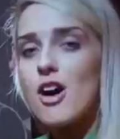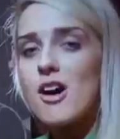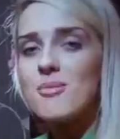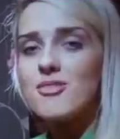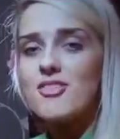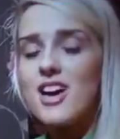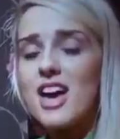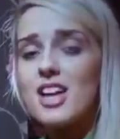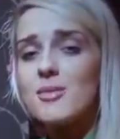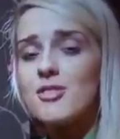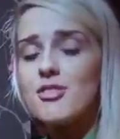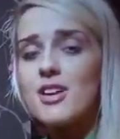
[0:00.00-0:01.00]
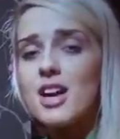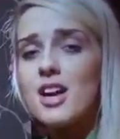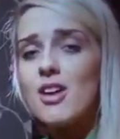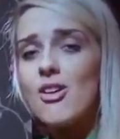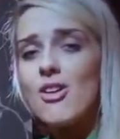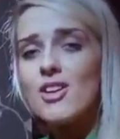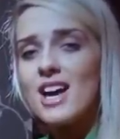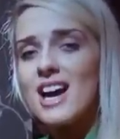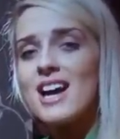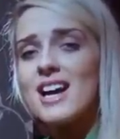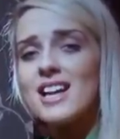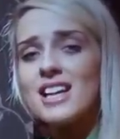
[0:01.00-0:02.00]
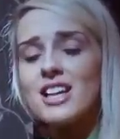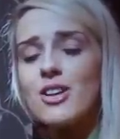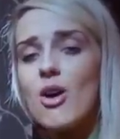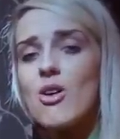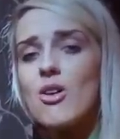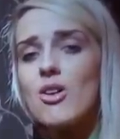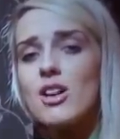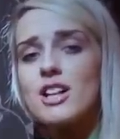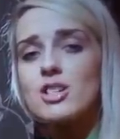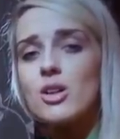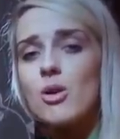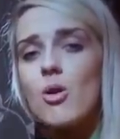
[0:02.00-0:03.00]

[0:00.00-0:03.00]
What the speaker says: From Phantom 309 in all its